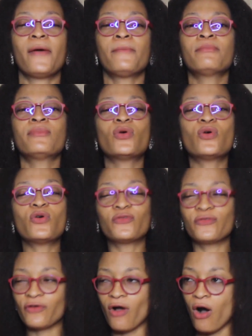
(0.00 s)

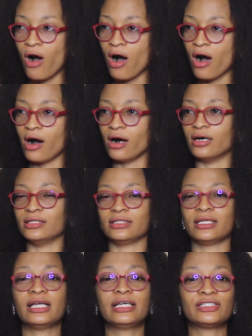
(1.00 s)
Move
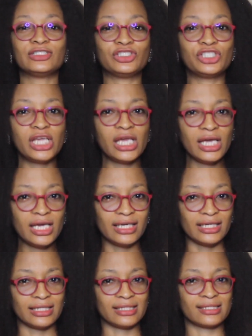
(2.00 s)
on.
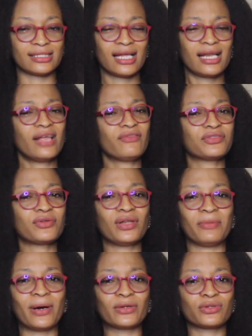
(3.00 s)
Jeez. Life is not
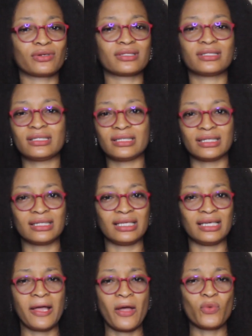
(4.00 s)
all about
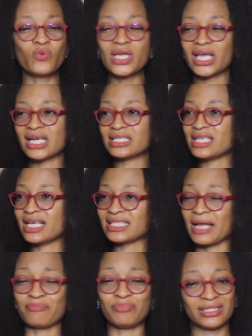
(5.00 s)
toxicity, wickedness,
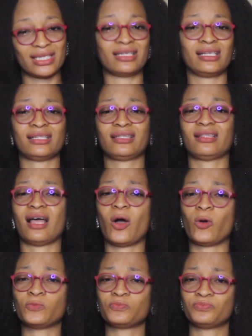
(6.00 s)
and bitterness
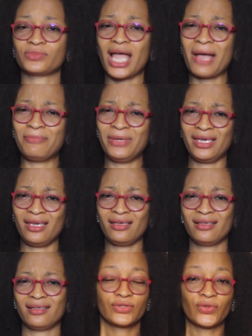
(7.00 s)
now. Abby.
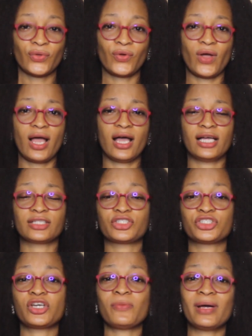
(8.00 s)
So,
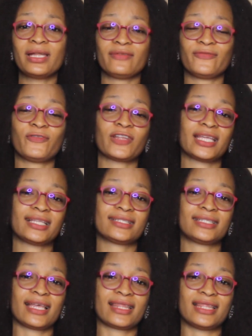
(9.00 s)
Chioma further
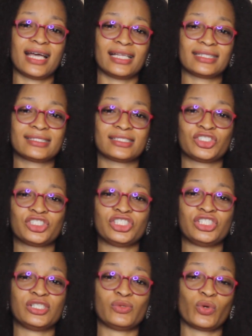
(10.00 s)
said that
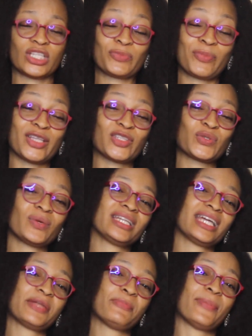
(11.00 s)
she was
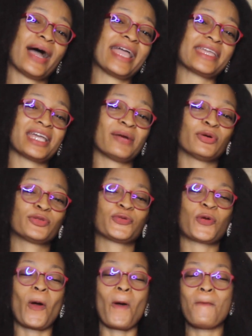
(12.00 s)
persuaded by Iyabo to
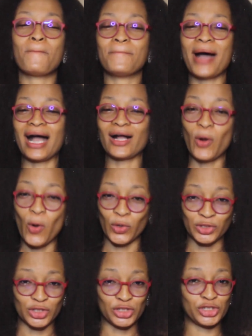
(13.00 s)
come back
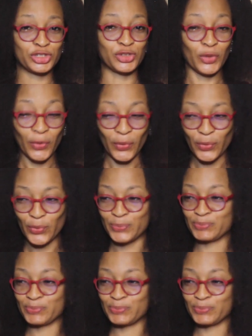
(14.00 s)
on the show.